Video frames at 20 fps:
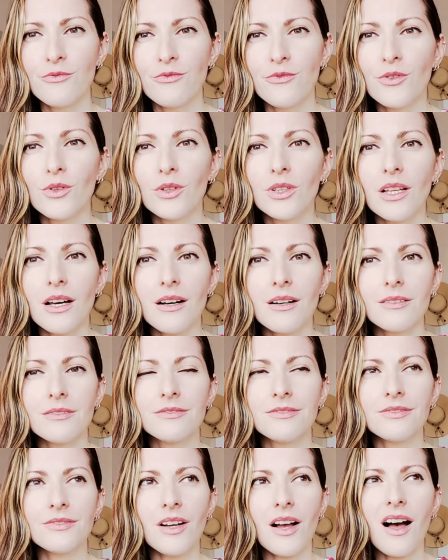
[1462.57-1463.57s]
full
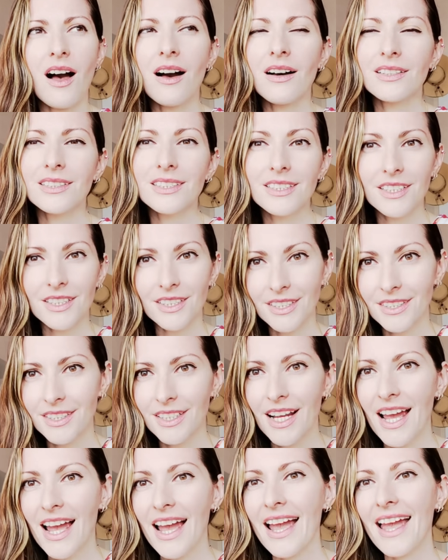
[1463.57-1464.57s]
of
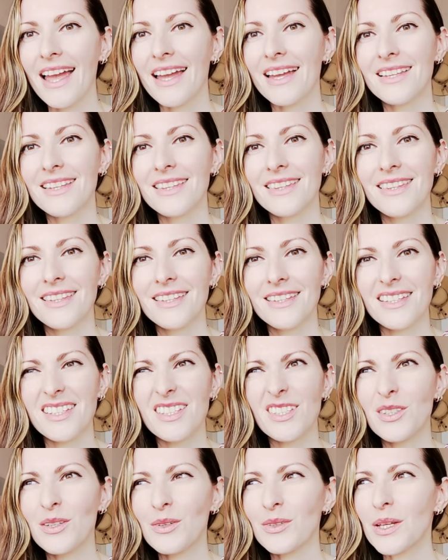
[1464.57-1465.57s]
hunger and
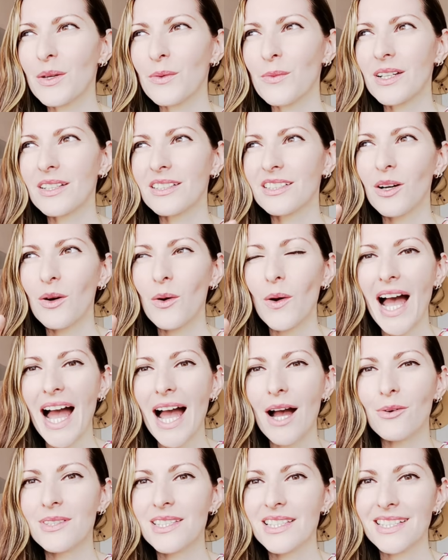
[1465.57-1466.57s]
you know they want to go
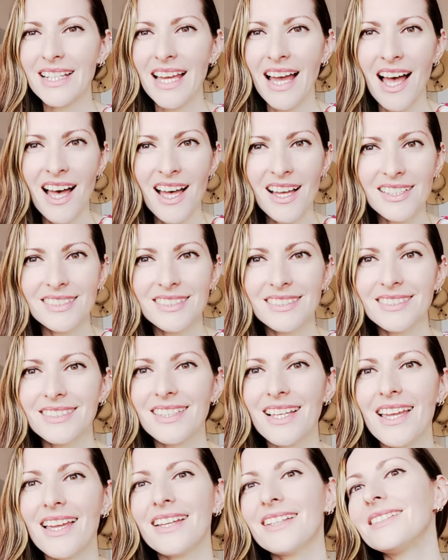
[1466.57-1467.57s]
out and hunt
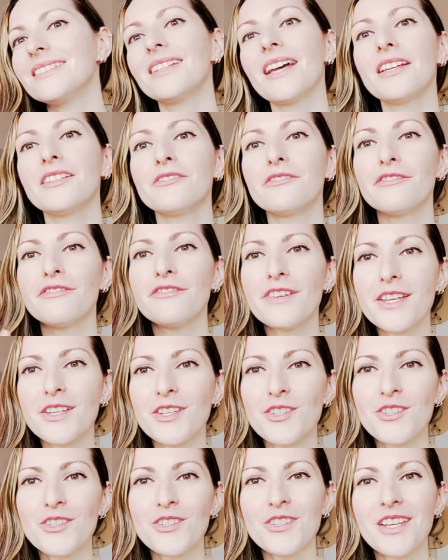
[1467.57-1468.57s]
and and
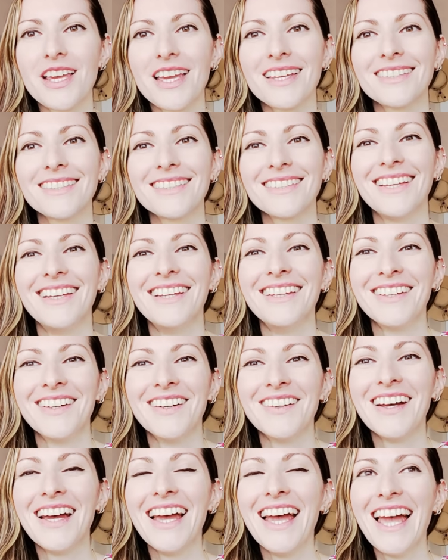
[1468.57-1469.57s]
fish and you
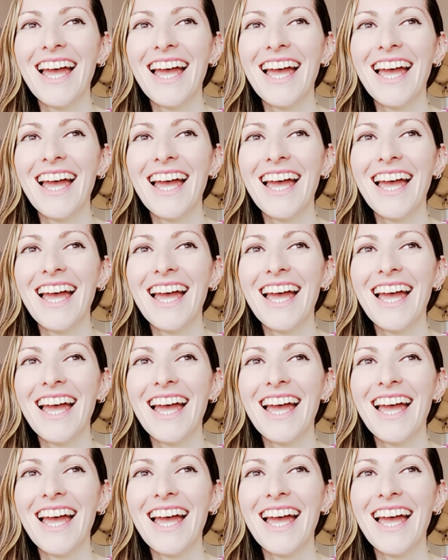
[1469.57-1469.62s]
know